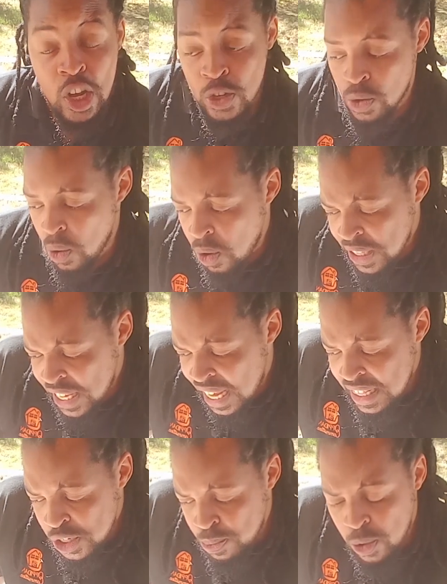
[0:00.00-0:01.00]
So all the
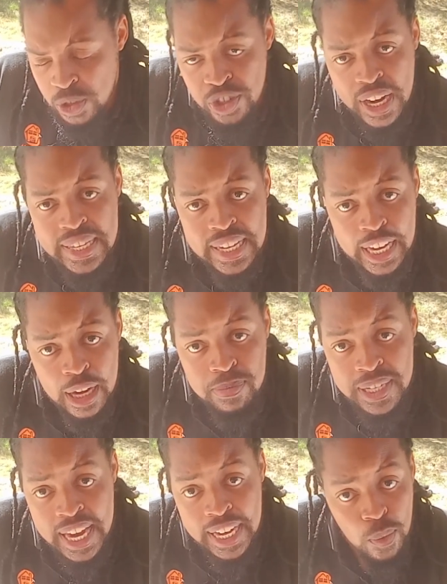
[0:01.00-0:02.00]
other small trades he kept
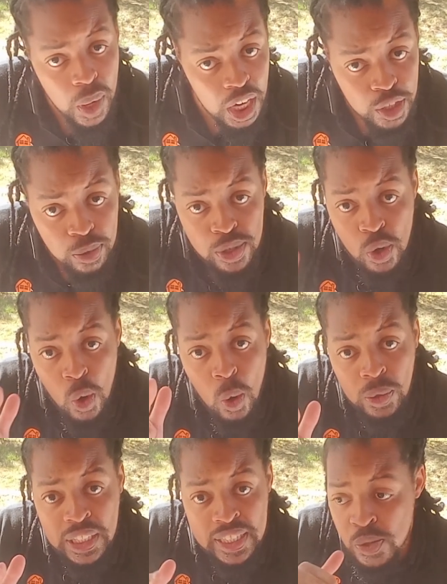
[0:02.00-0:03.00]
taking while he was
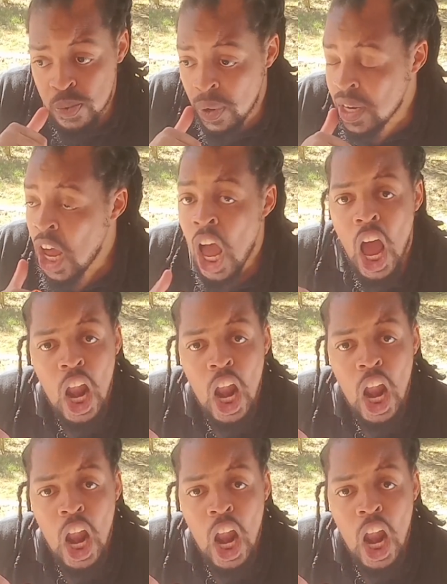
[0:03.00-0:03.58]
holding this one,